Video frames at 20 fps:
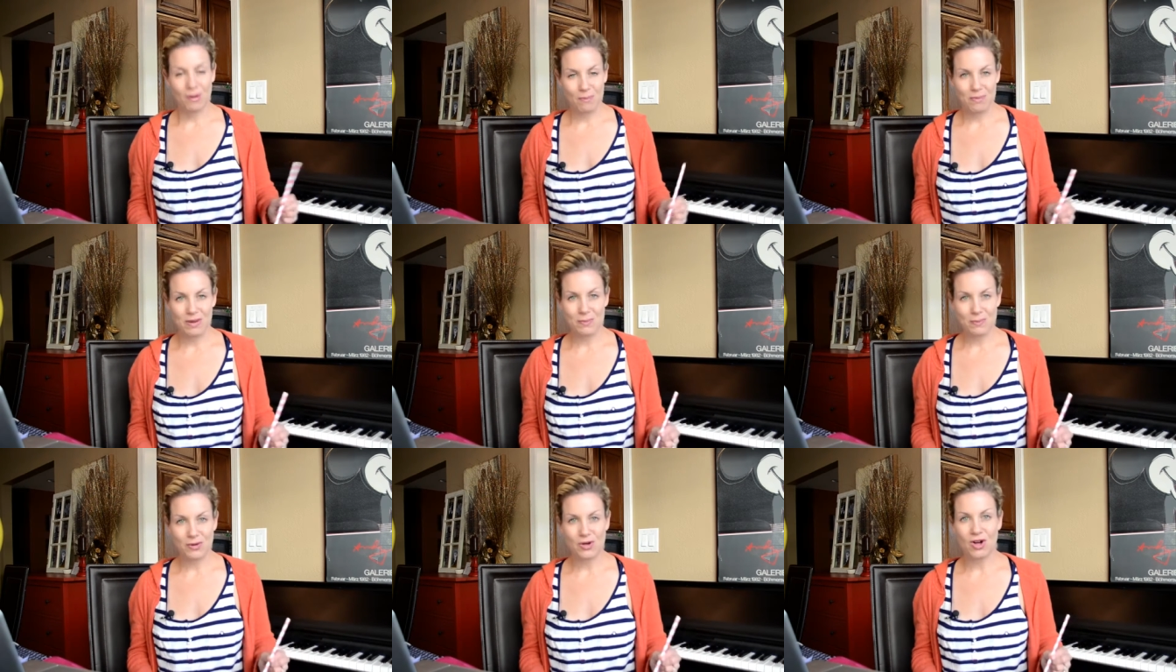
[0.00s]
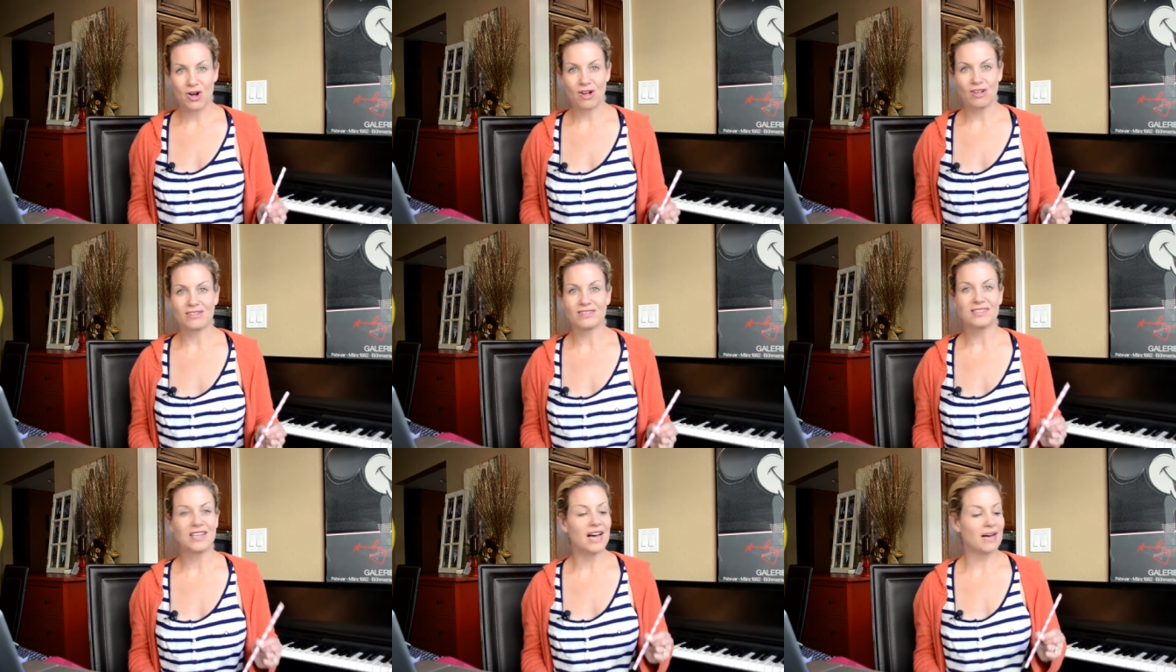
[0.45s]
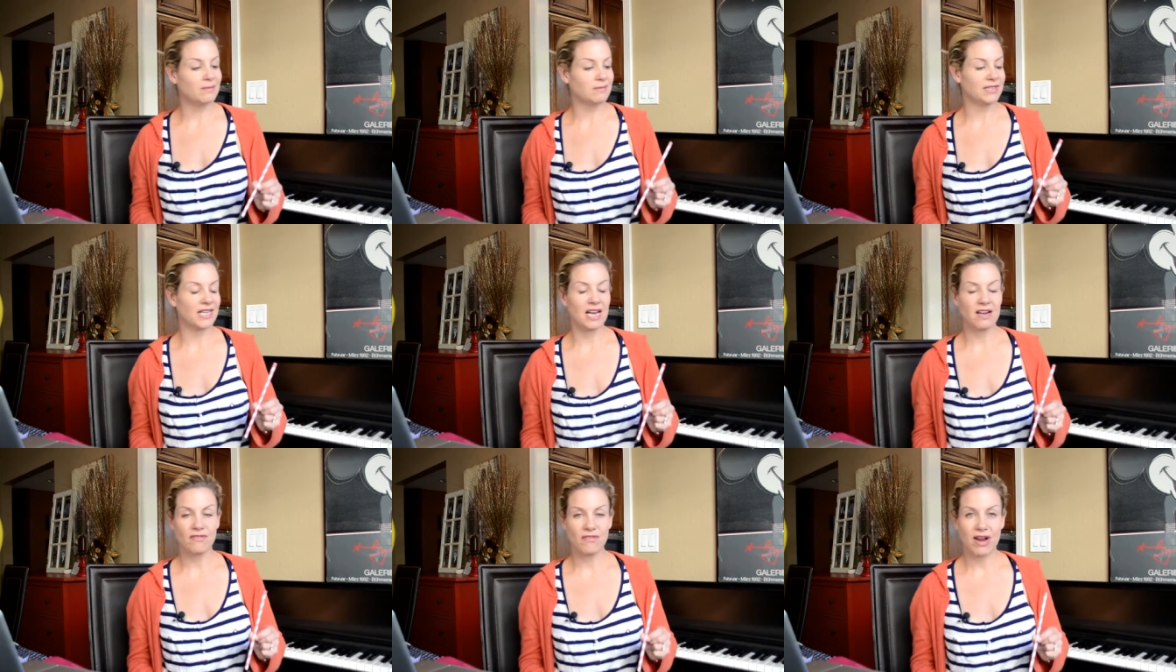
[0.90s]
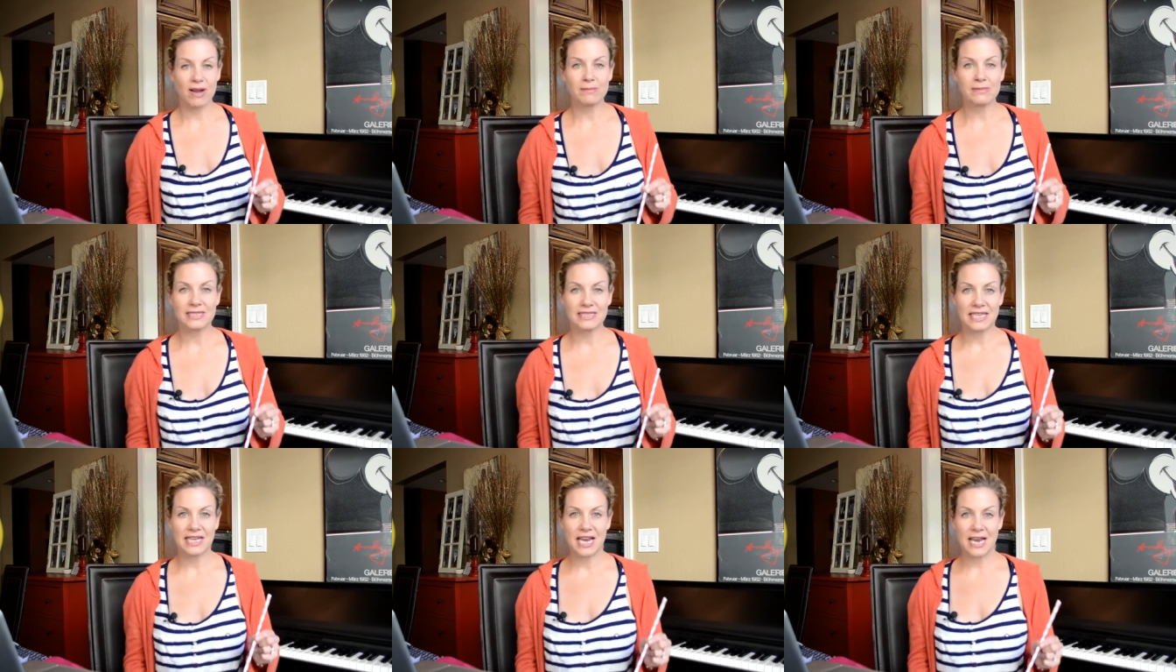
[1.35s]
people call diaphragm
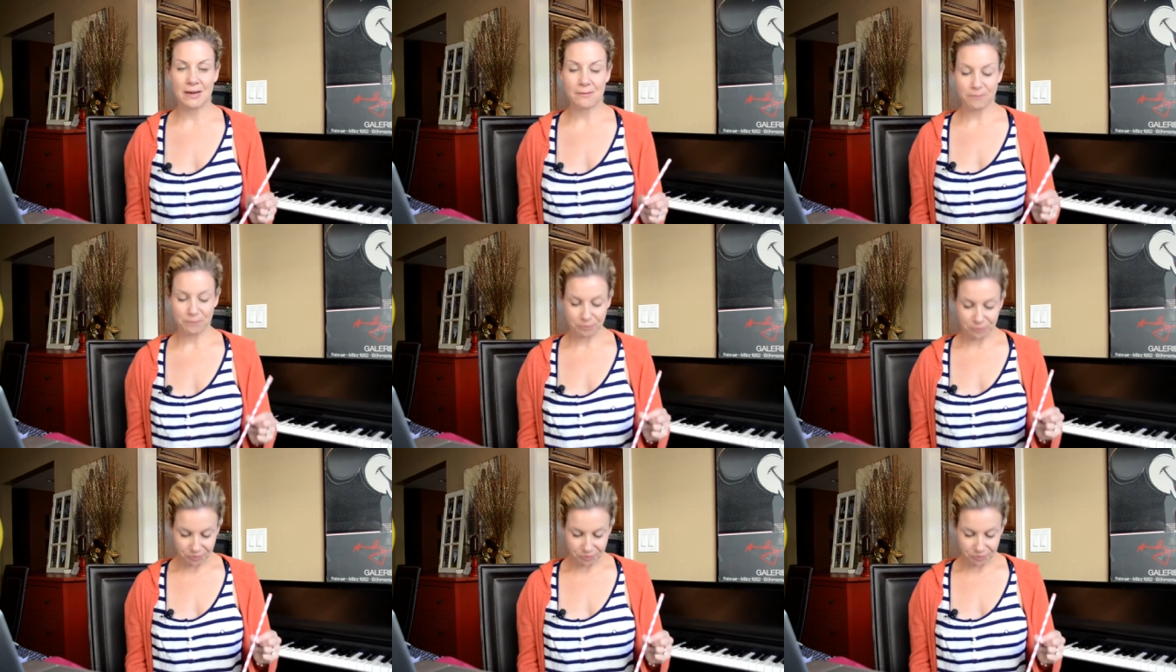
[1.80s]
singing.